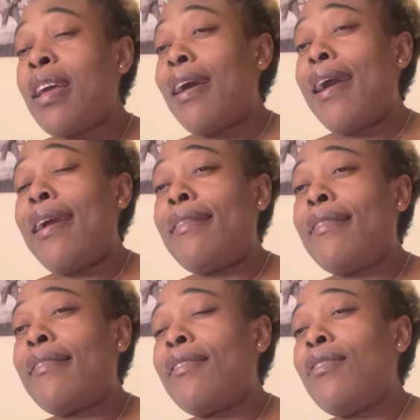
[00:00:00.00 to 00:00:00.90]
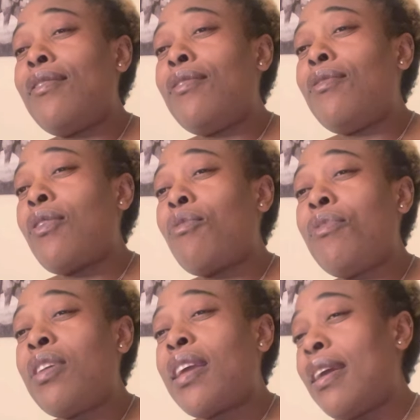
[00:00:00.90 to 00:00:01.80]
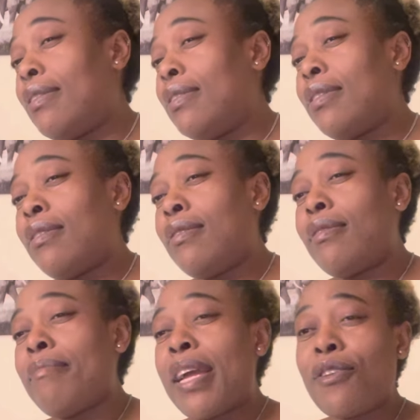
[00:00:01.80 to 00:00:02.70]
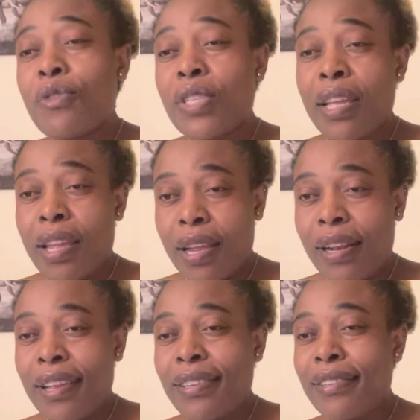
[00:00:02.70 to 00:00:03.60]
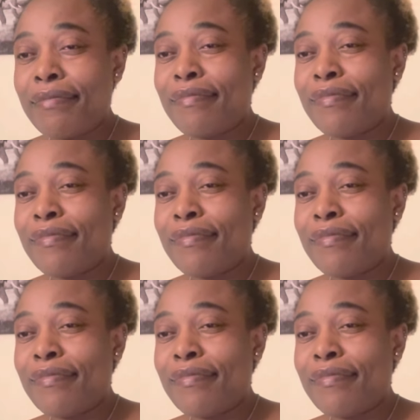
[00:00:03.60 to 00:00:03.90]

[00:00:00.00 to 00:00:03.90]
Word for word: and you are communicating you know by using english